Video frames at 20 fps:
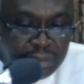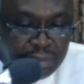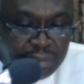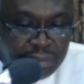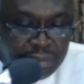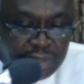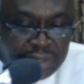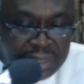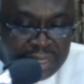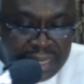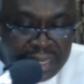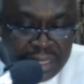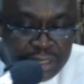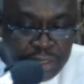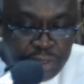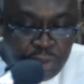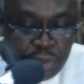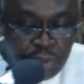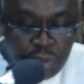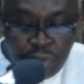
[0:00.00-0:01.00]
But I
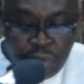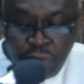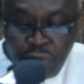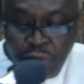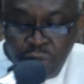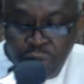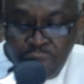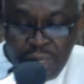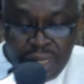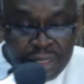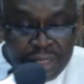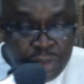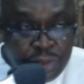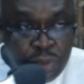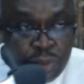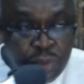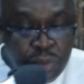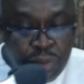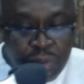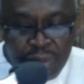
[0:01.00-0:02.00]
assure you, as
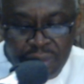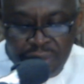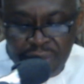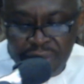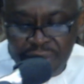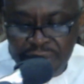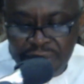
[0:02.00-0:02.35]
usual,